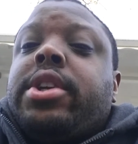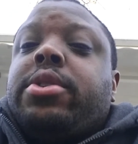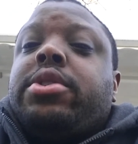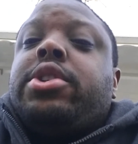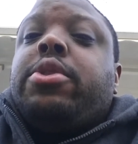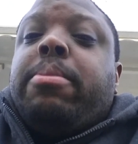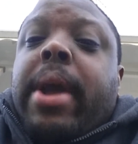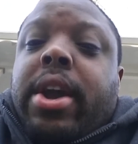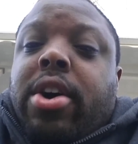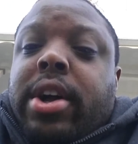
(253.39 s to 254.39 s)
used to
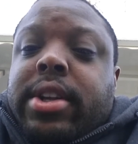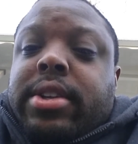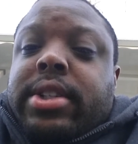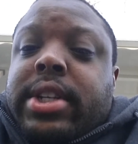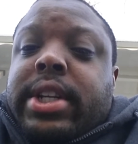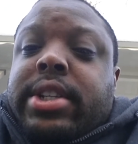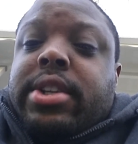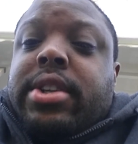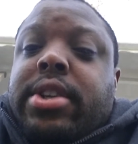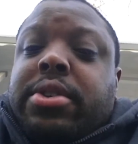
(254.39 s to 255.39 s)
make all of it, is
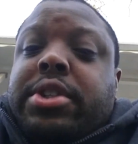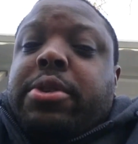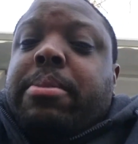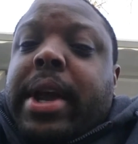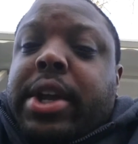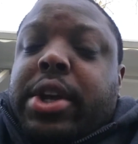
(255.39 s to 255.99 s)
used to make